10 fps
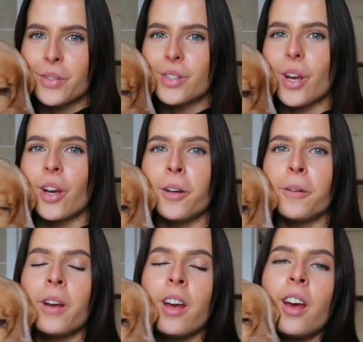So
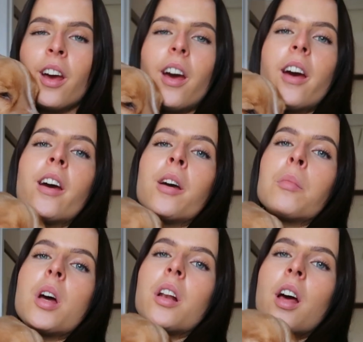
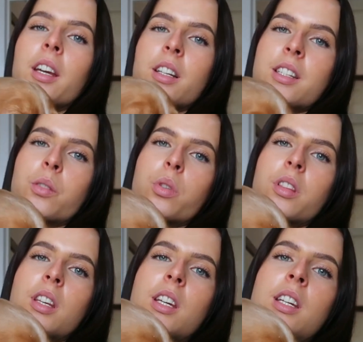like I did
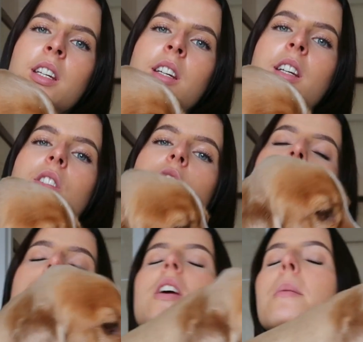with the
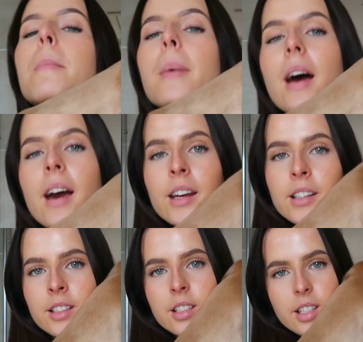gym
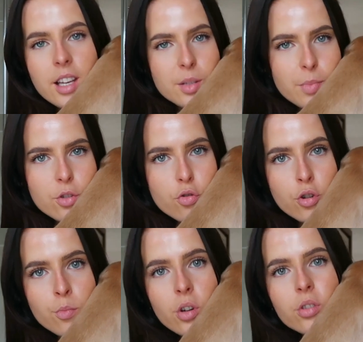and guest
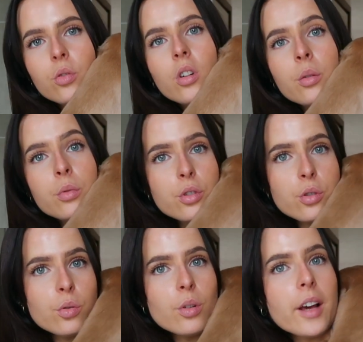bedroom, I thought I would
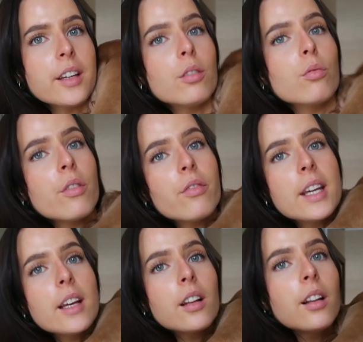do like a
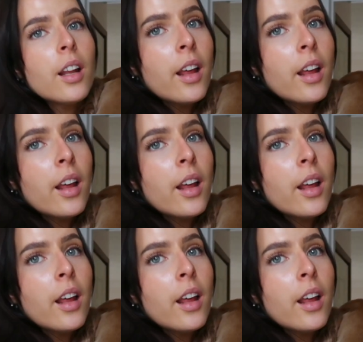reveal